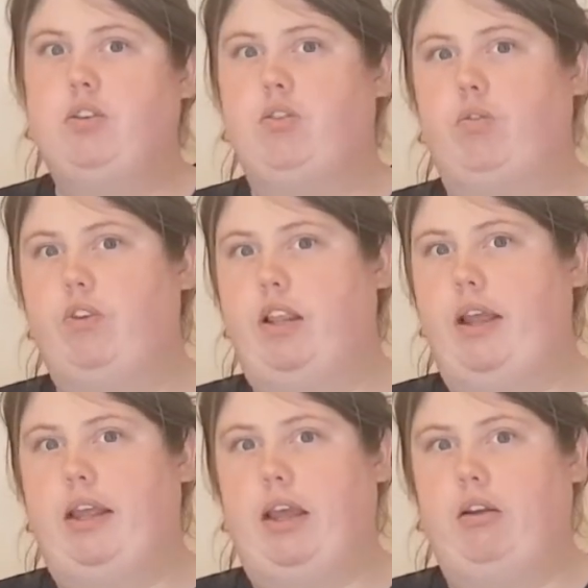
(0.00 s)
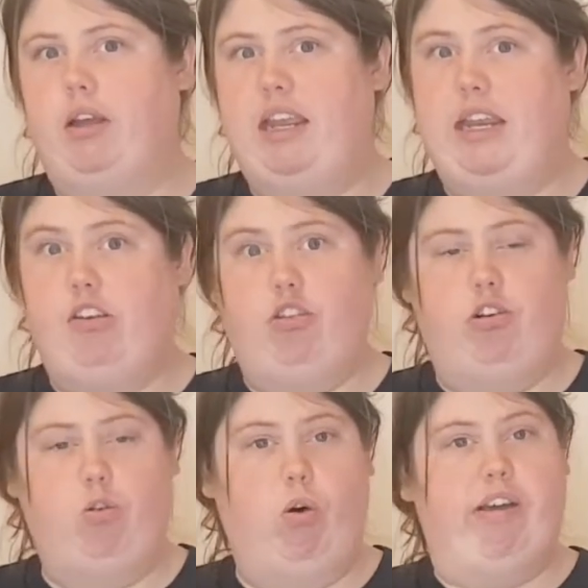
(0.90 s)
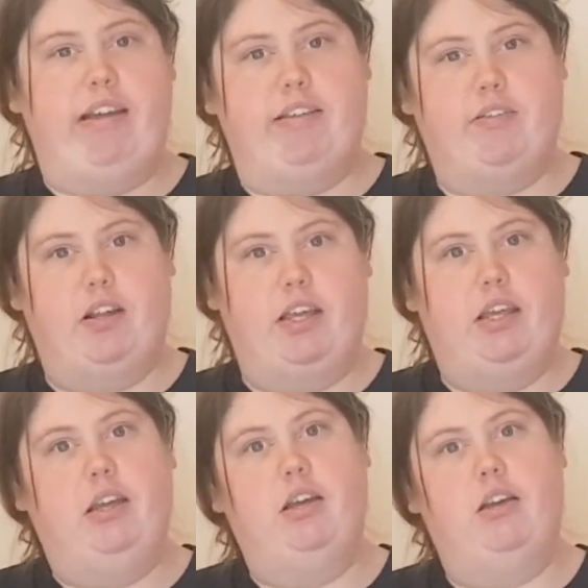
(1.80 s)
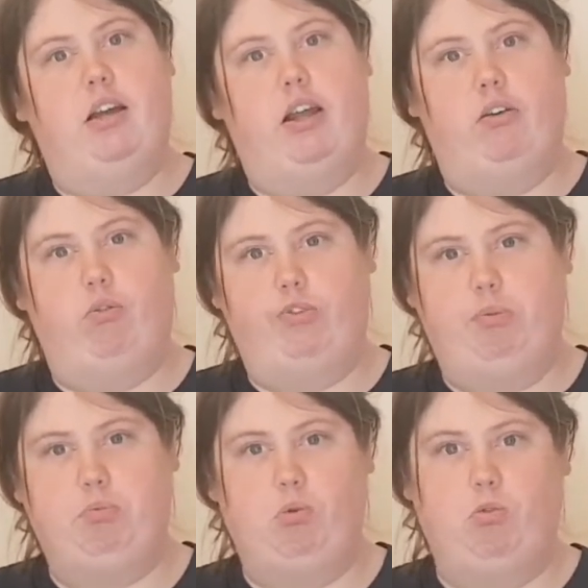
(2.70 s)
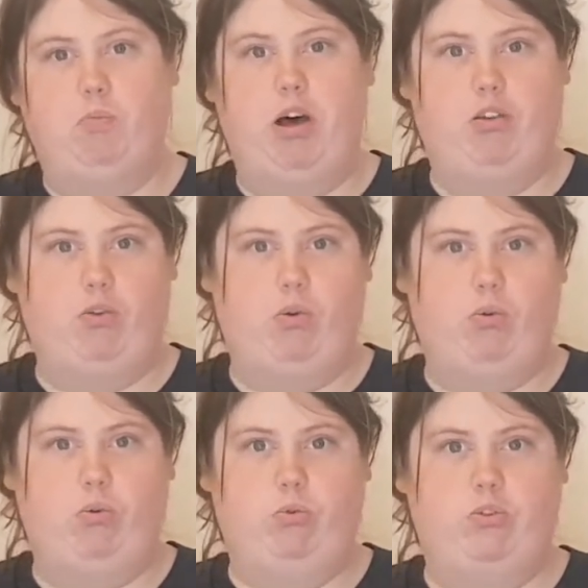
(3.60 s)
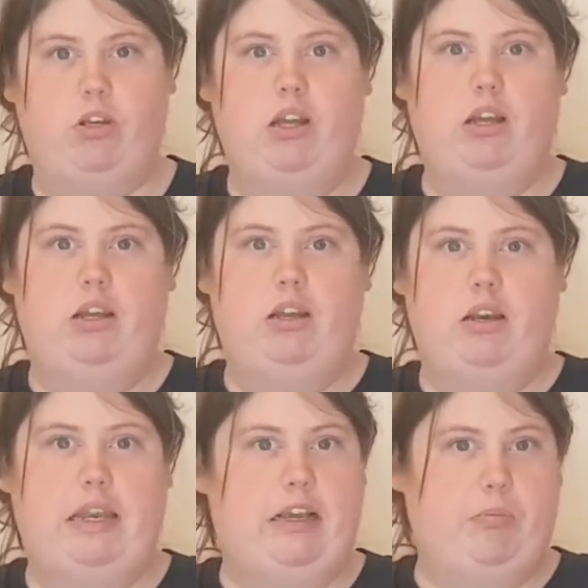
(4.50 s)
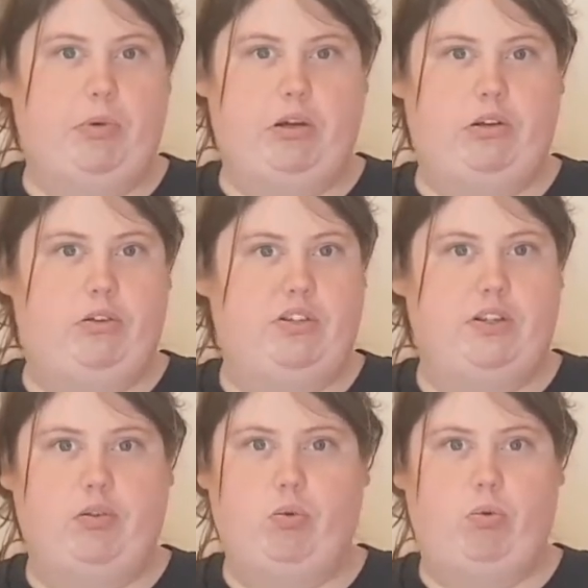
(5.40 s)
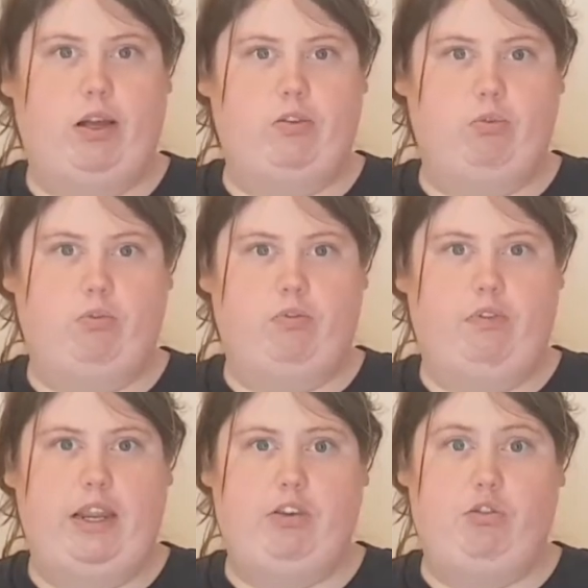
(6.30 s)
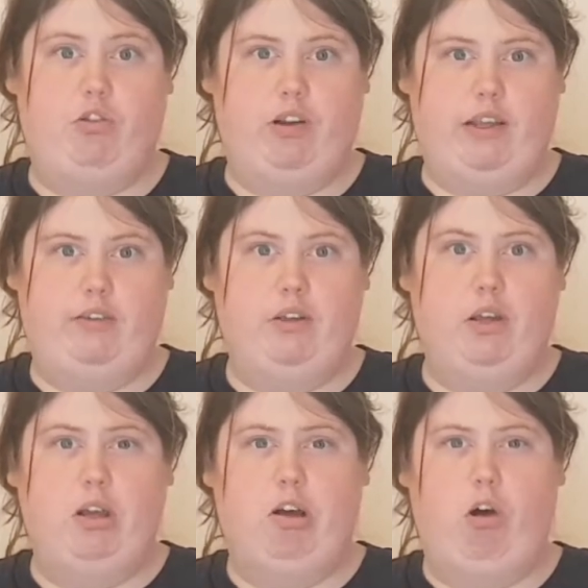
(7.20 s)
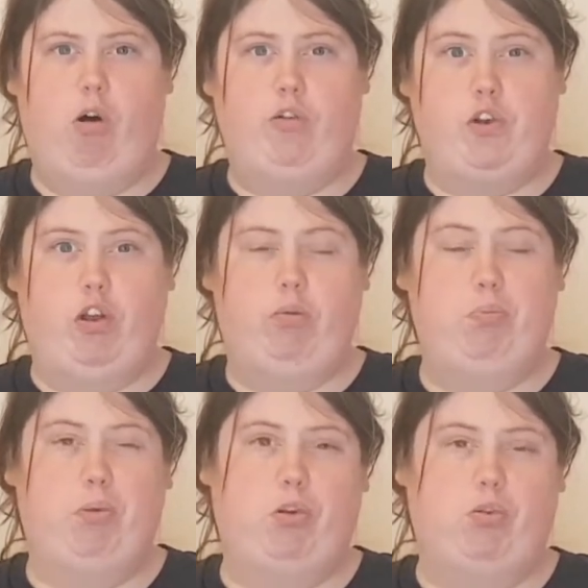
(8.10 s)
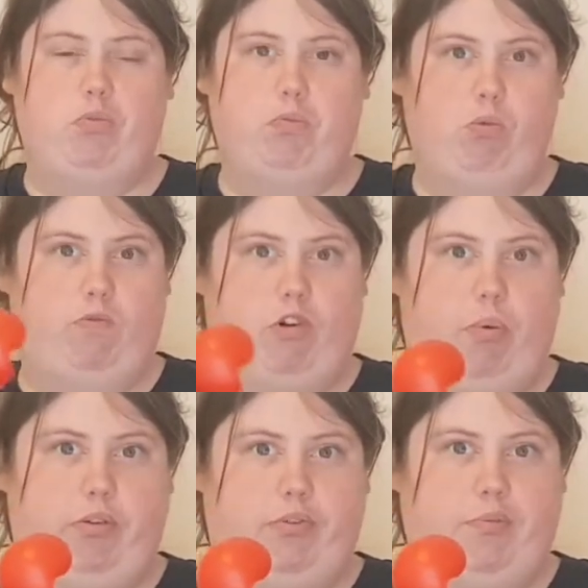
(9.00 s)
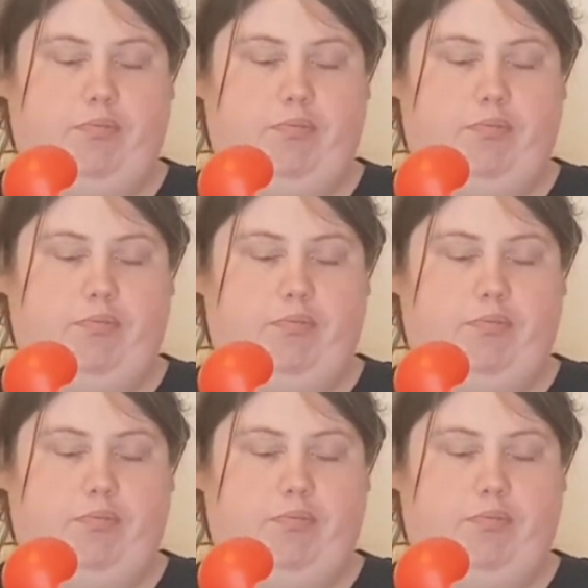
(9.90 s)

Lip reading: So obviously they get injured quite easily, and obviously pulled muscles, ligaments, all that sort of injuries are often because of ball throwers.